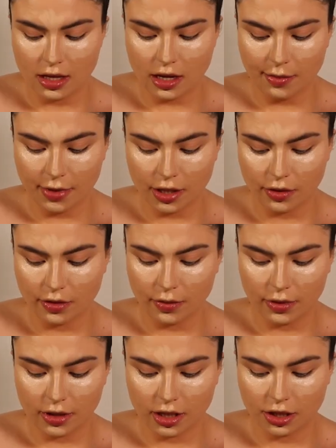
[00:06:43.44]
I'm going to go in
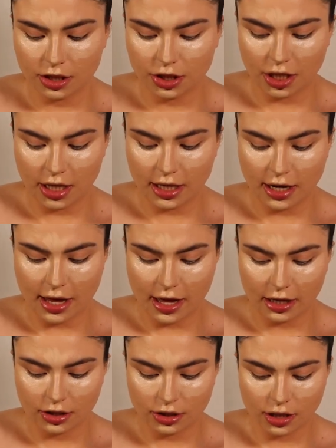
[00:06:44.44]
with the shade
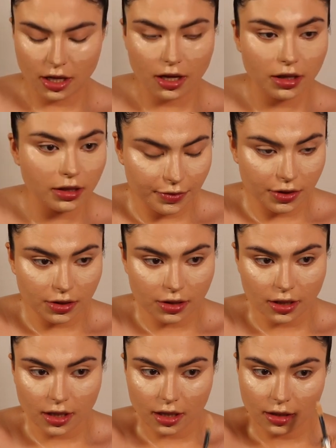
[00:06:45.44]
Eggshell just
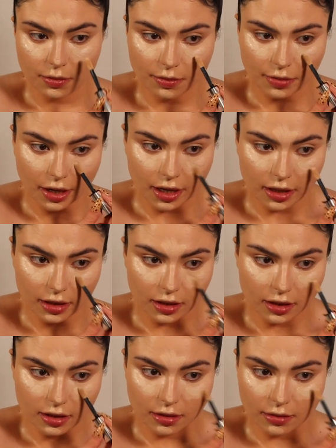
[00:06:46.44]
to kind of
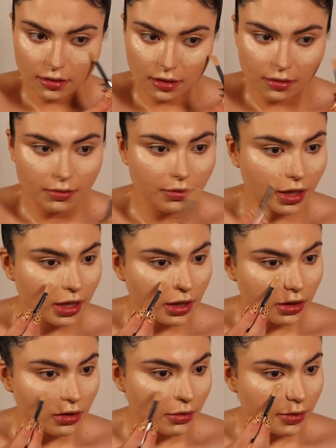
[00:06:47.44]
brighten, make a
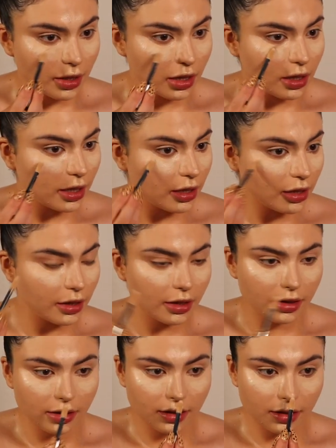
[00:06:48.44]
little bit lighter.